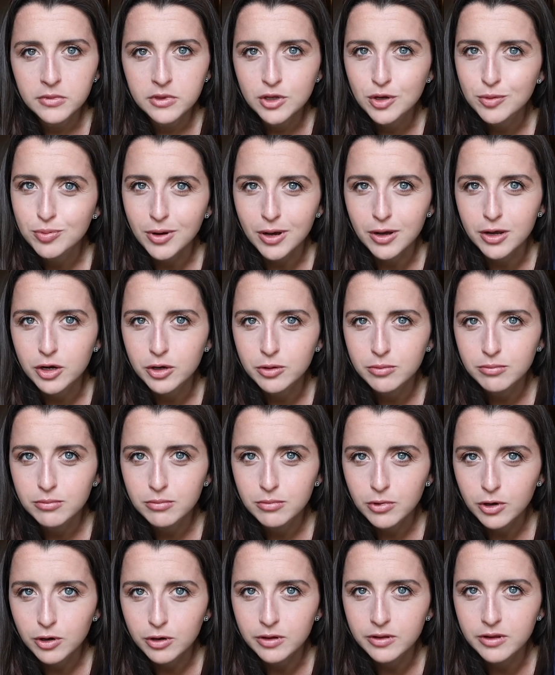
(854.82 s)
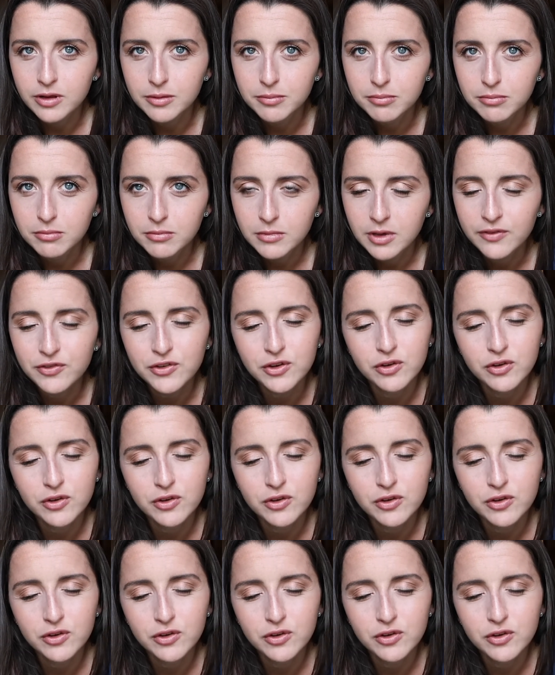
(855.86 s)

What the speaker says: You probably heard of them. If